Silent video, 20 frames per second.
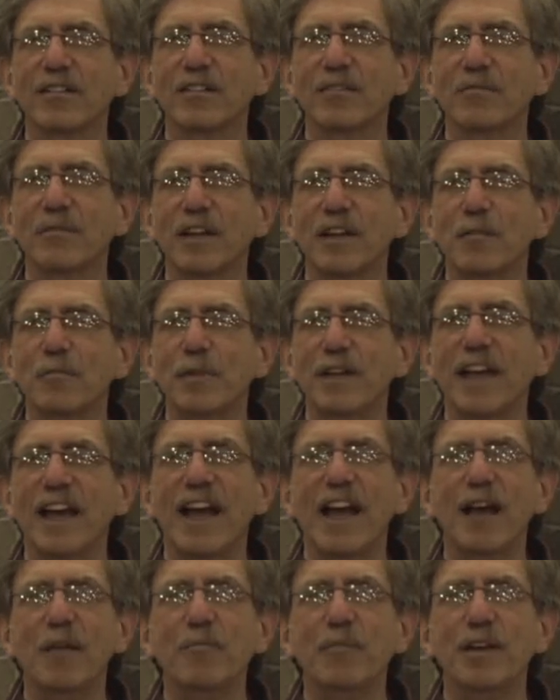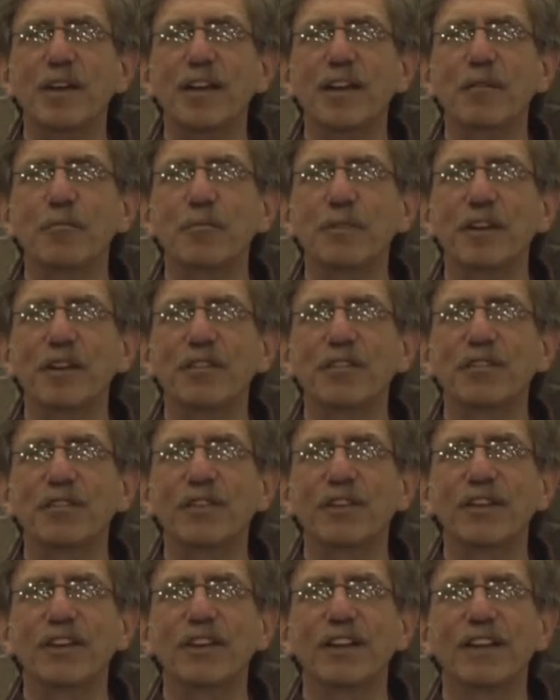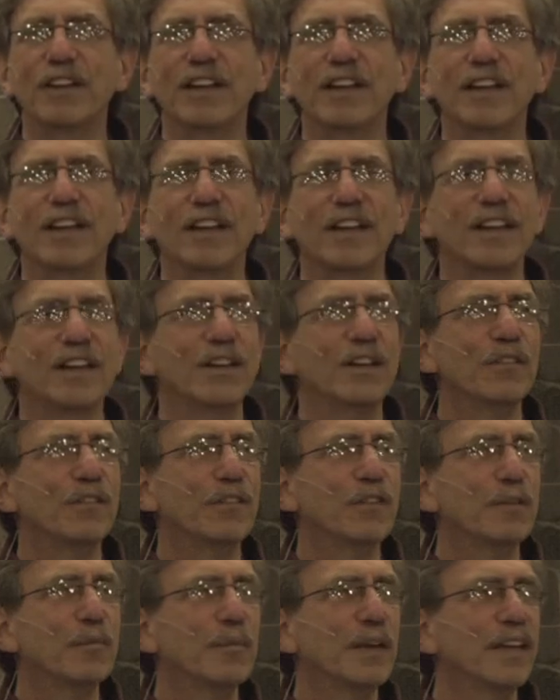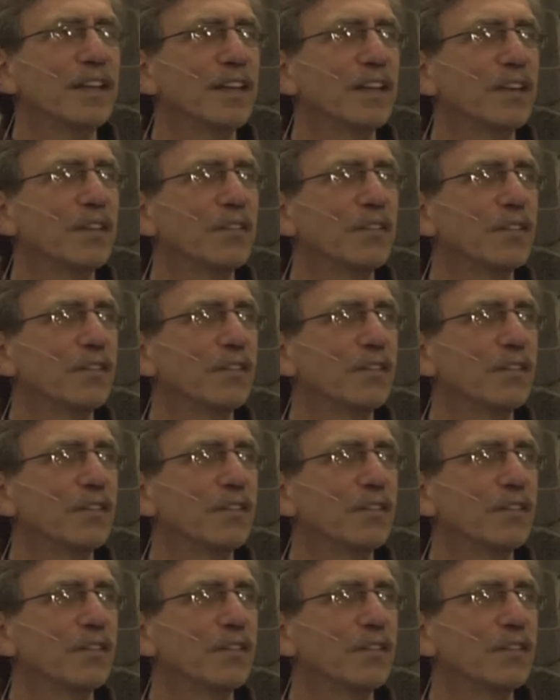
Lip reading: May it be happy and peaceful. Feel my love.